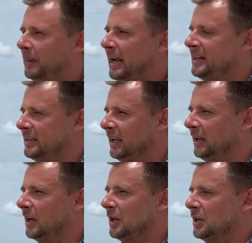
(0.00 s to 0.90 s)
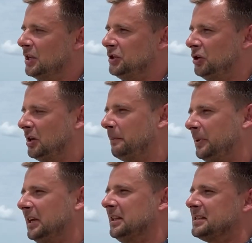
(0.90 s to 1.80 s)
planting okay. to
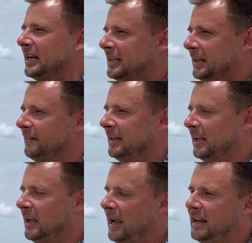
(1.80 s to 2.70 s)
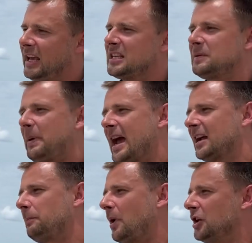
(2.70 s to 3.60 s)
complete this activity. And I
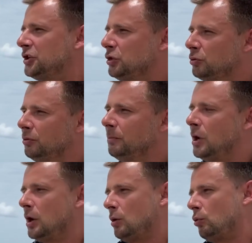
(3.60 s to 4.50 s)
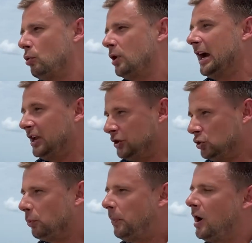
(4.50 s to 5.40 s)
expect pond two or a
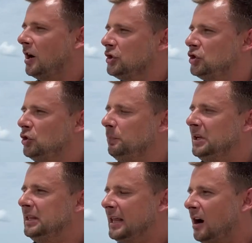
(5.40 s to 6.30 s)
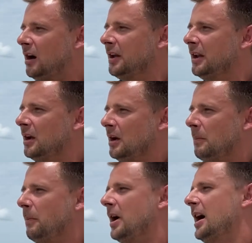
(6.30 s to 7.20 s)
new pond should be done
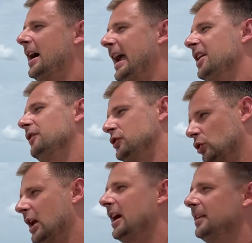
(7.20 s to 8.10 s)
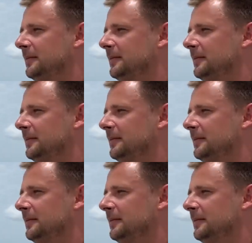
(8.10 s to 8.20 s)
by end of July.